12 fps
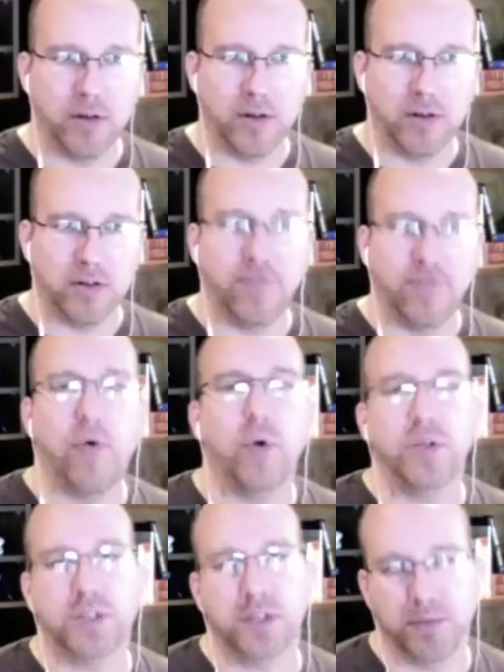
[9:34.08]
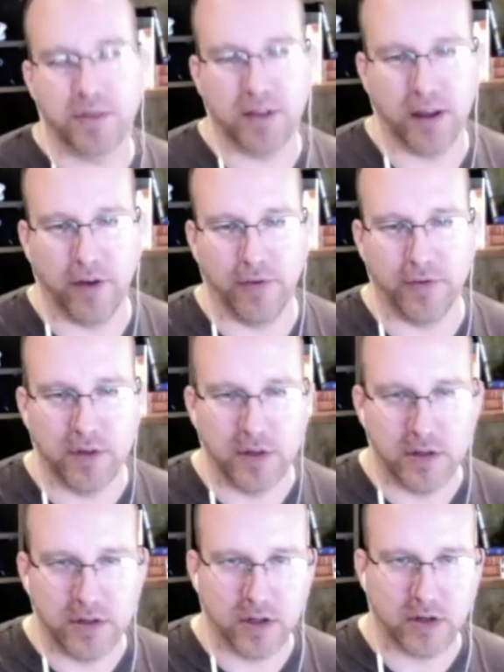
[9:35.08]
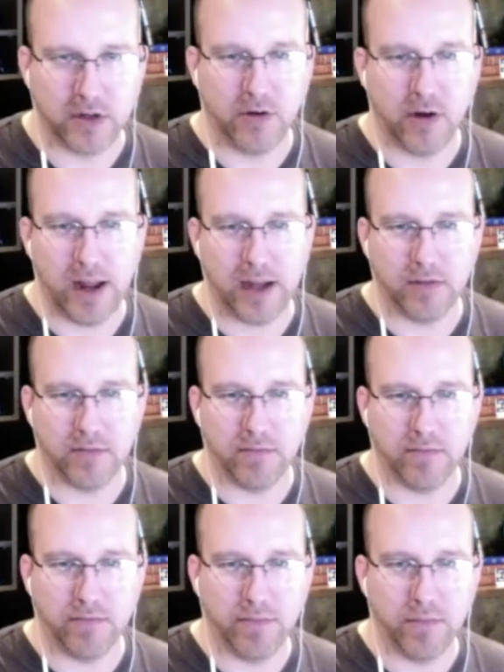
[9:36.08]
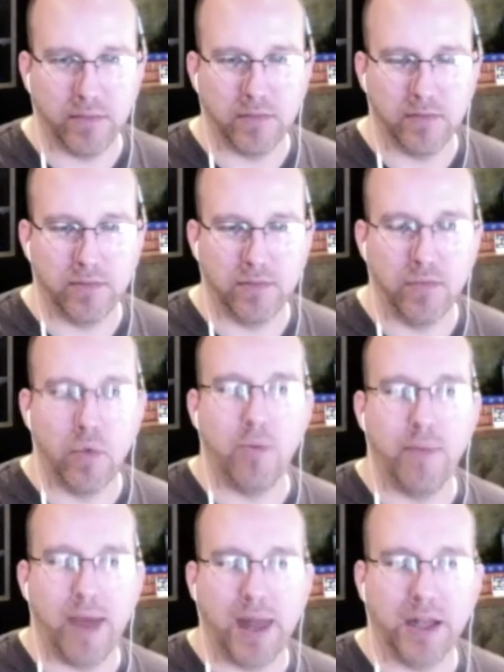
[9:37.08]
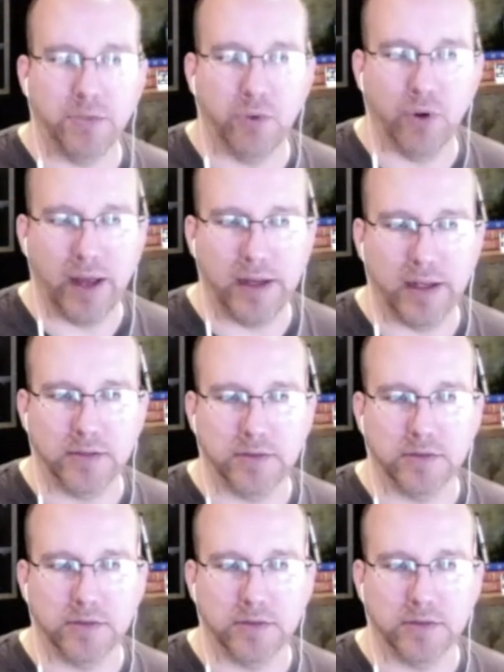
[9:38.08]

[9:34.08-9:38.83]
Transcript: force themselves to create more manageable ideas?